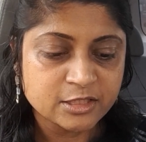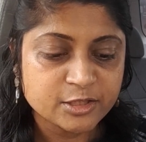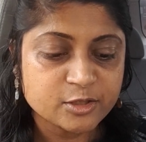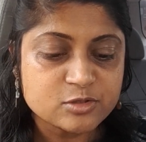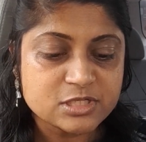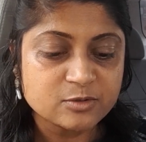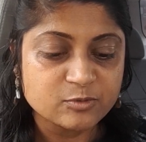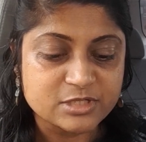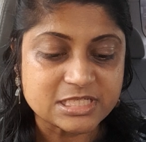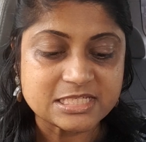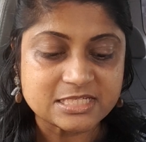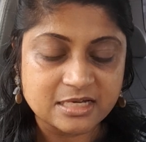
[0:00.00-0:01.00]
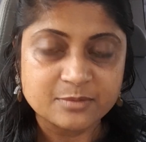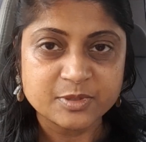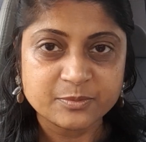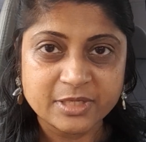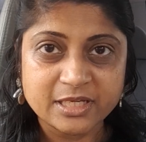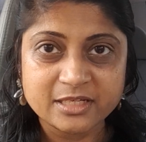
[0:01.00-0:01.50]
Houston versus
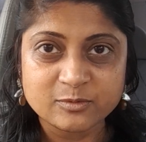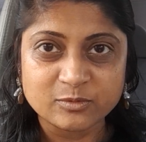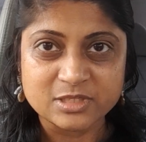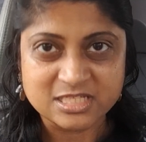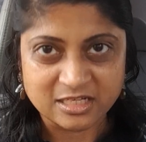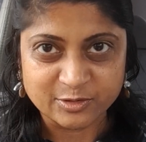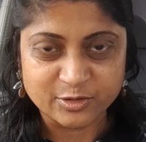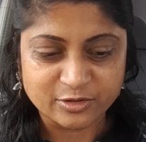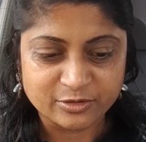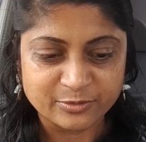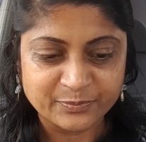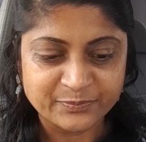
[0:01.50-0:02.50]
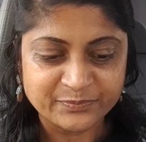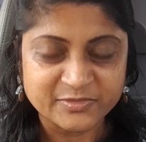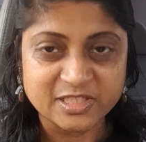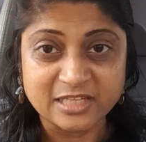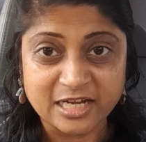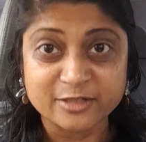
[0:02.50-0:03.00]
Tampa Bay was under
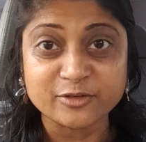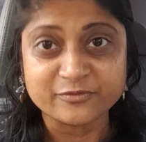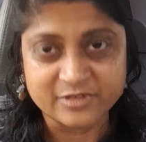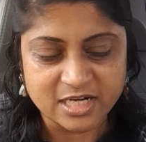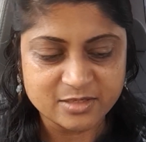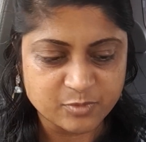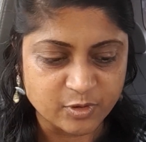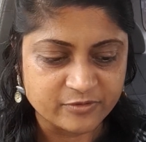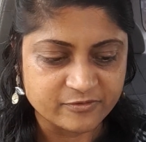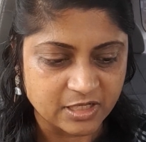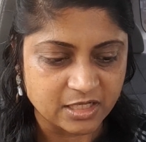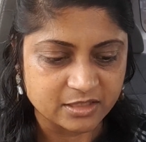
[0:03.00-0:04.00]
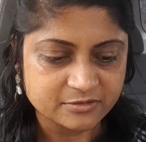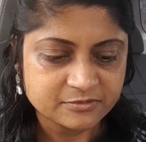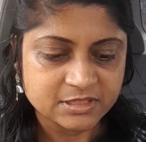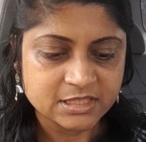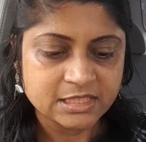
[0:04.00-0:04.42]
the line of 9.5.